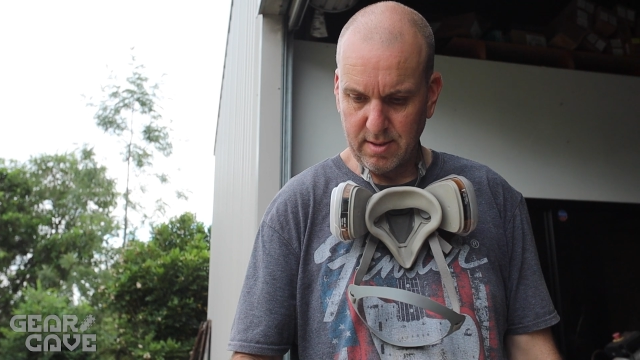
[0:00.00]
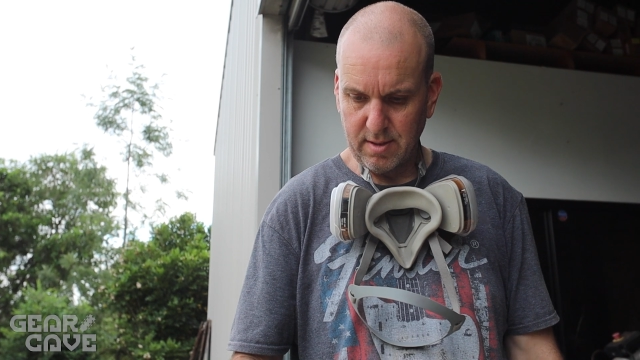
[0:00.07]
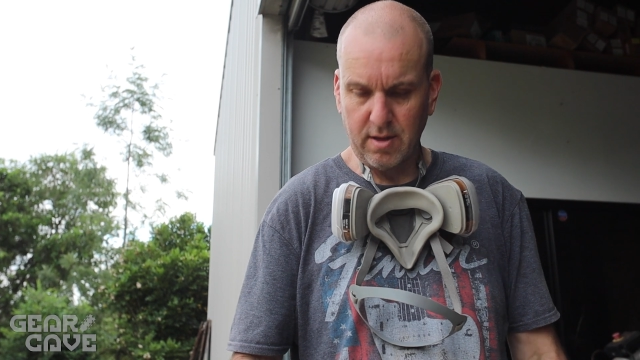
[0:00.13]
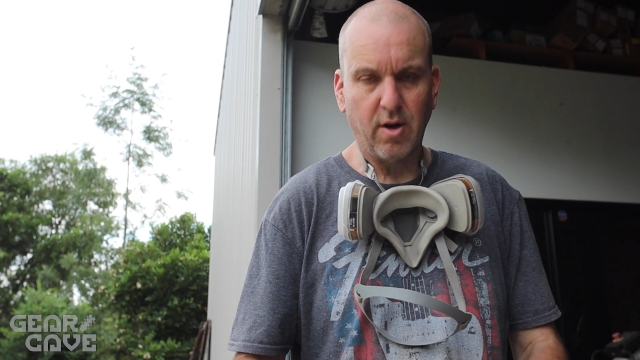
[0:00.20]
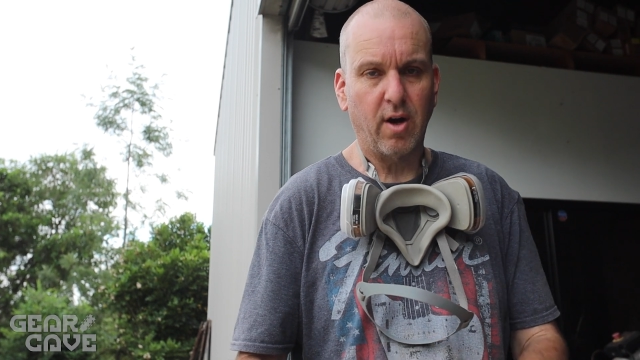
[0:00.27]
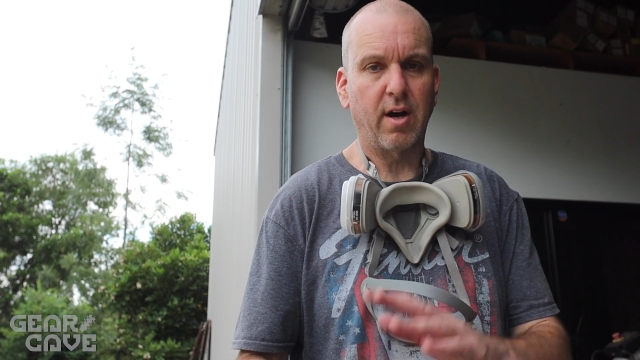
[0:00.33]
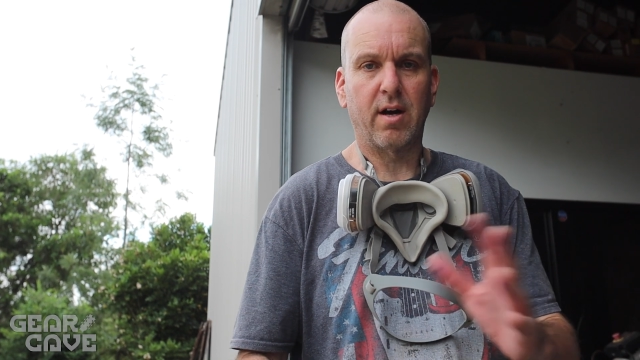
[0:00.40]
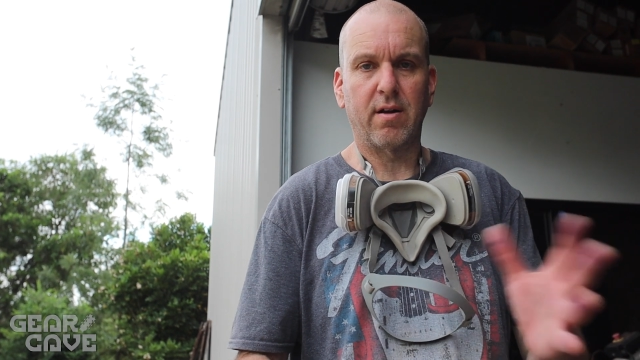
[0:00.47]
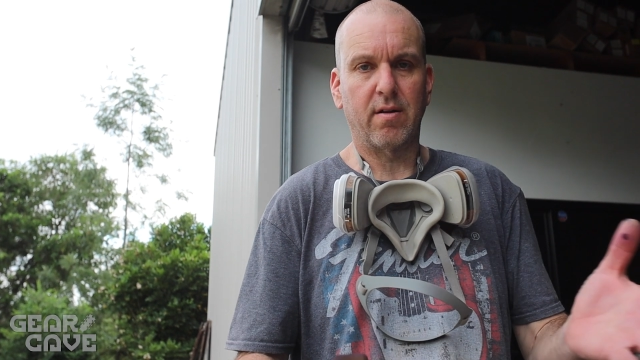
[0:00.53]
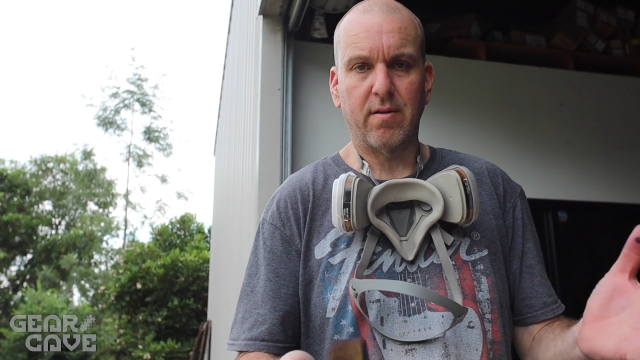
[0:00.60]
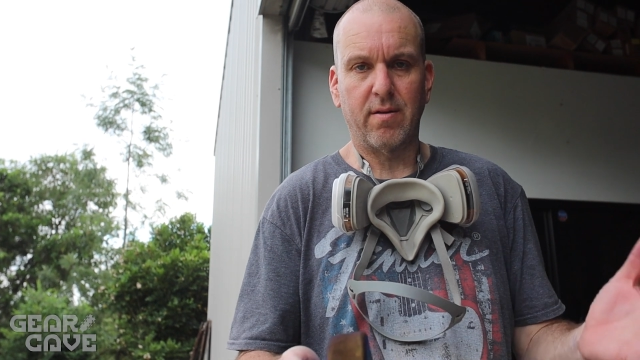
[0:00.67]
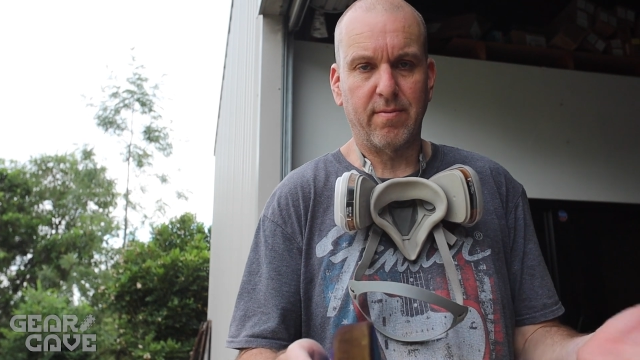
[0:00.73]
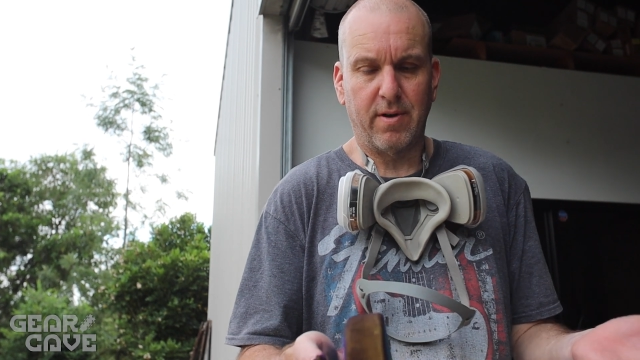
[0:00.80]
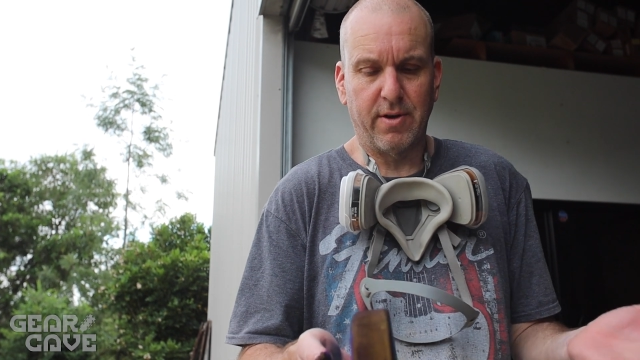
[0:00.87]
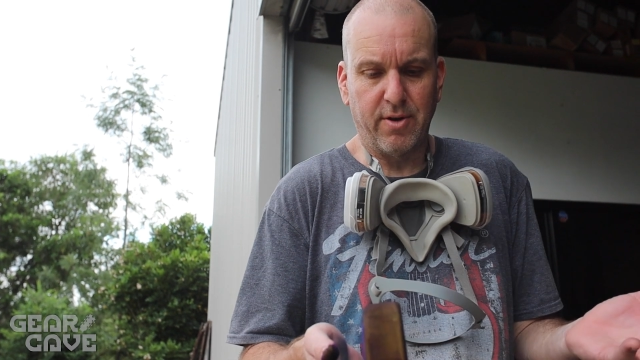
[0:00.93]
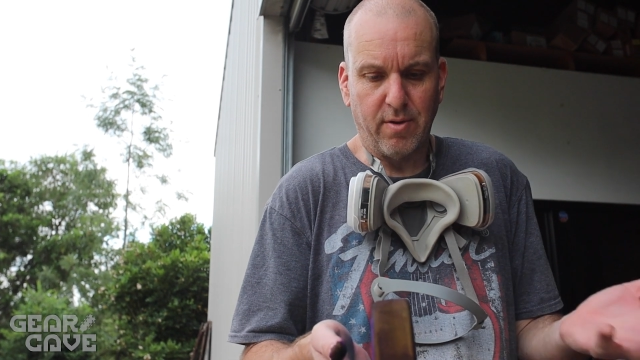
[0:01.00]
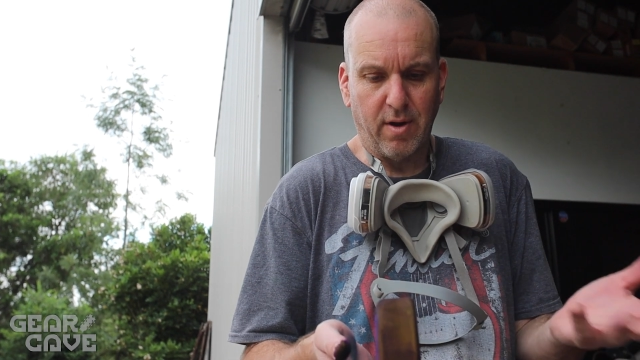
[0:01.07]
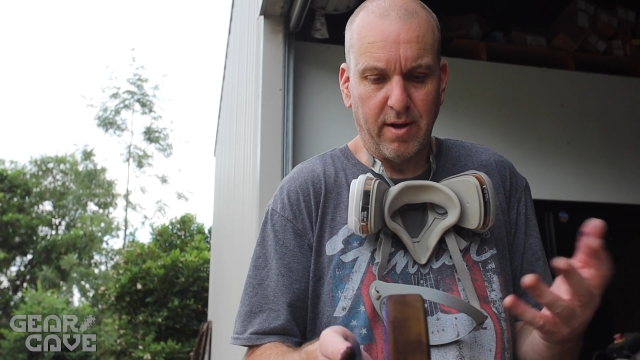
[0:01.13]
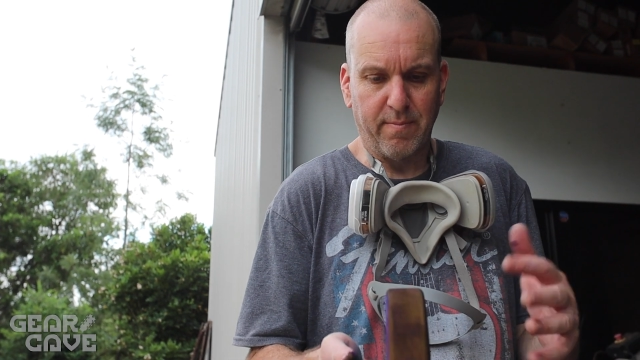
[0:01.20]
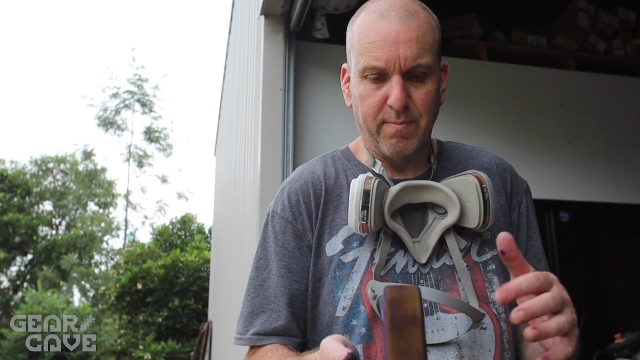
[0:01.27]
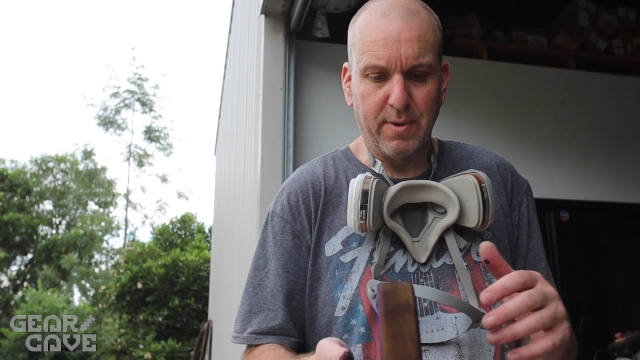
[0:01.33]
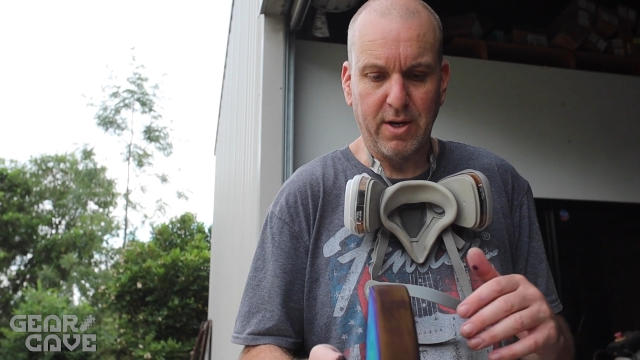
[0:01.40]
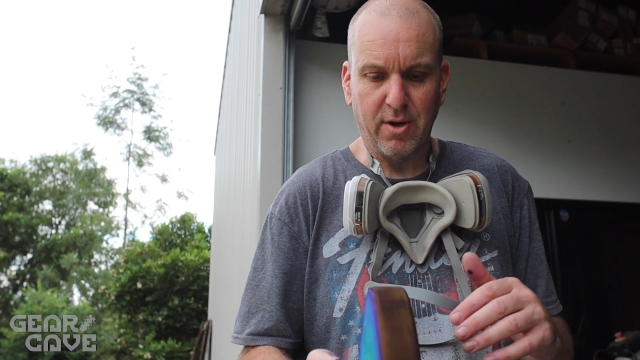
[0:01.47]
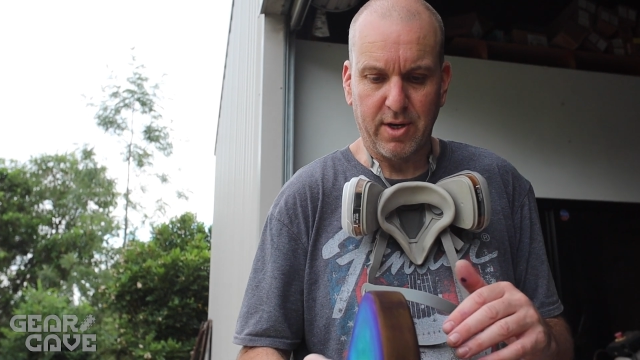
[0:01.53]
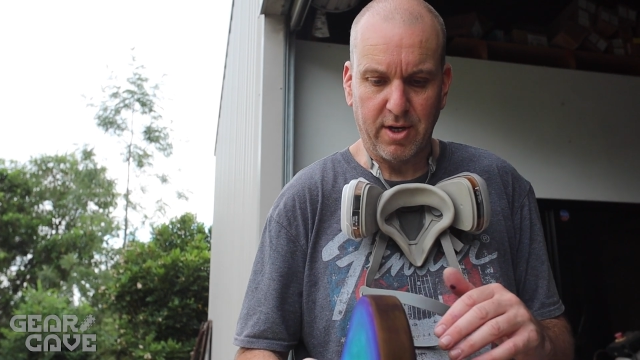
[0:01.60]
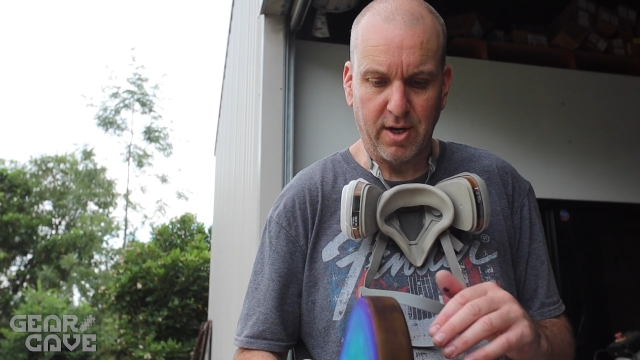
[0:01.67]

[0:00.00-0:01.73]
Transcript: Look, I admit I